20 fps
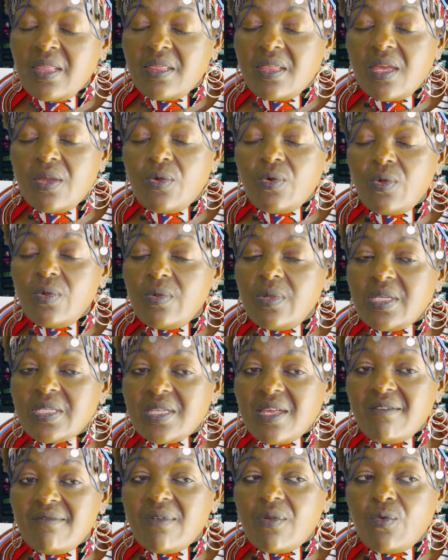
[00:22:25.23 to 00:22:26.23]
they always
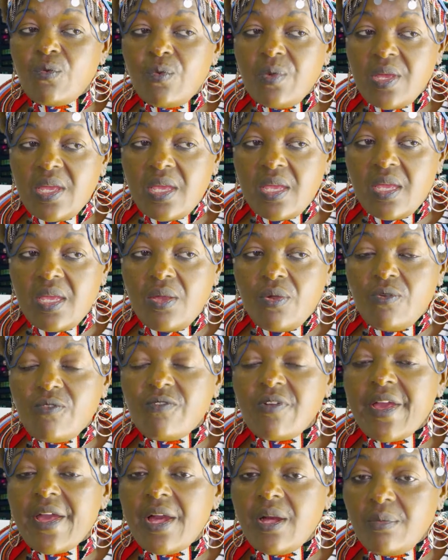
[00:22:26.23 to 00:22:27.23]
have a way
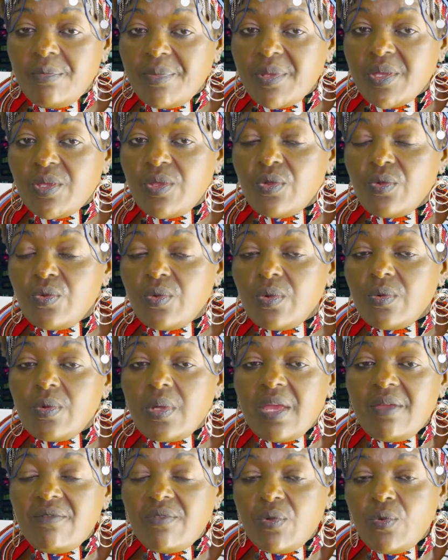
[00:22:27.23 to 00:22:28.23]
of helping you
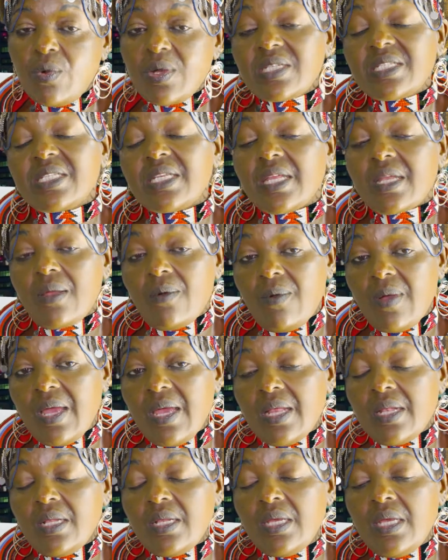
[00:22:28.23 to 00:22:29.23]
every once in a
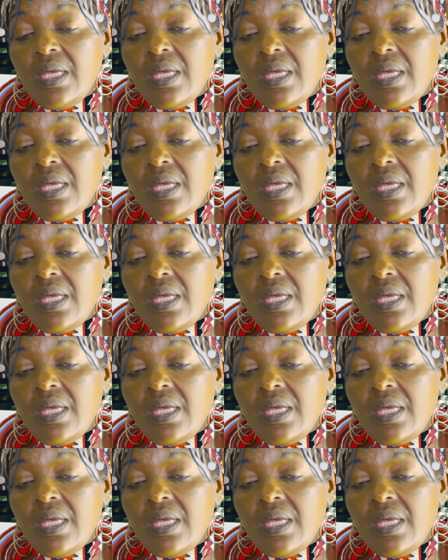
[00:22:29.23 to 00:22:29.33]
while.